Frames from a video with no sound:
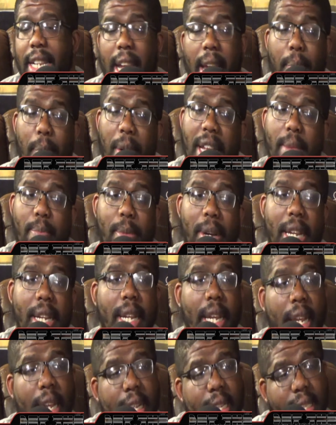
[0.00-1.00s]
And but
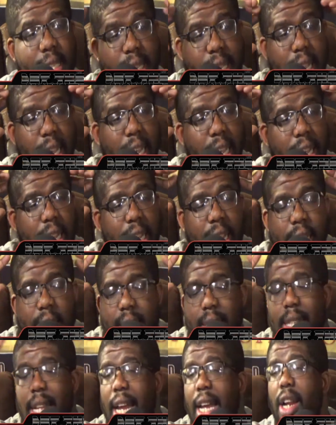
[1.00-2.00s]
here's the thing,
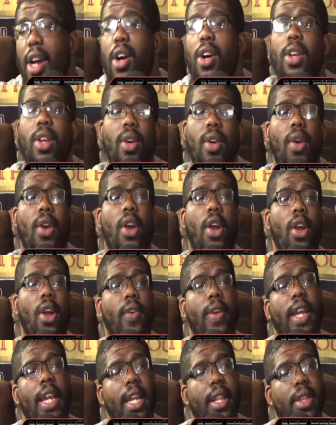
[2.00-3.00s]
it's not all on
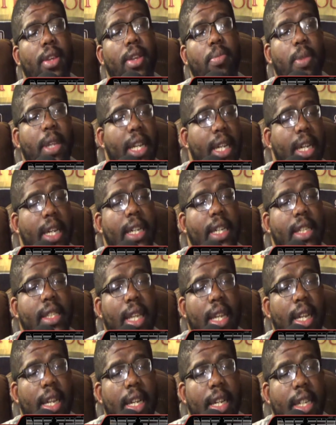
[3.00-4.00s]
her either, because
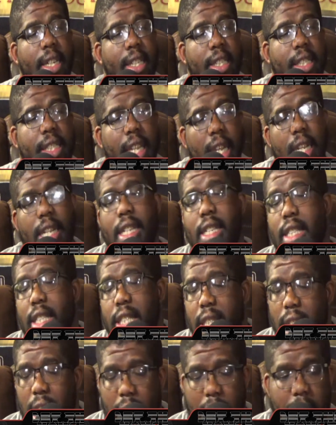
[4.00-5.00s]
cheating is
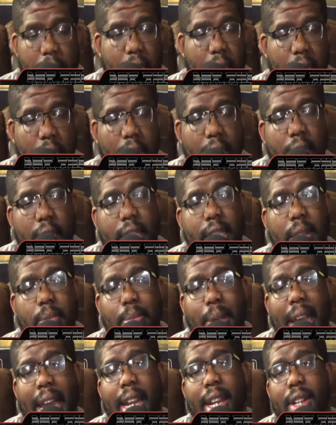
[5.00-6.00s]
cheating. It doesn't
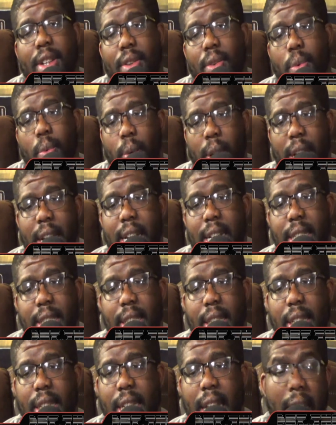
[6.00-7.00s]
matter the
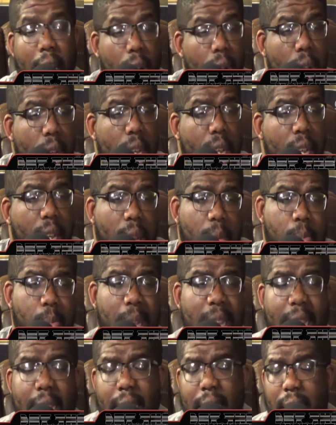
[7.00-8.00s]
reason. Now,
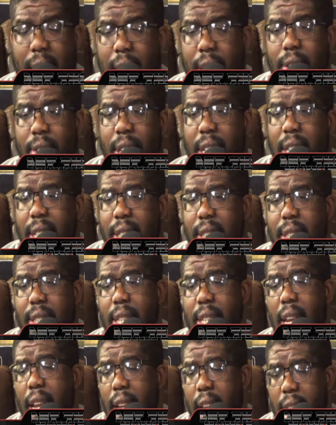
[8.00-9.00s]
men can get on here and
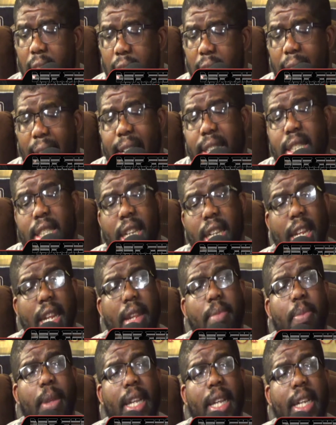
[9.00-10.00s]
say, yeah, I
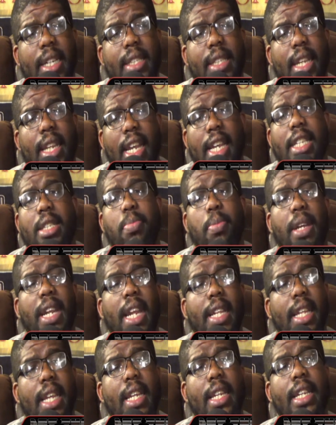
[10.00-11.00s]
cheated because of this, but
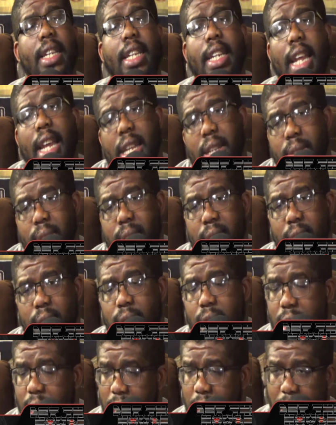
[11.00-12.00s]
at the end of the day, you still
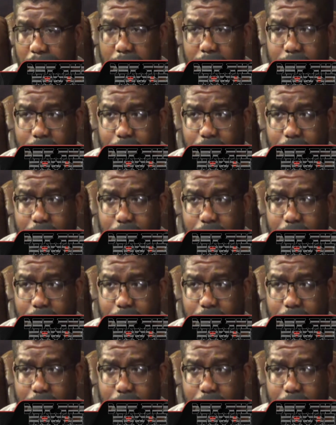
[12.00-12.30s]
cheated.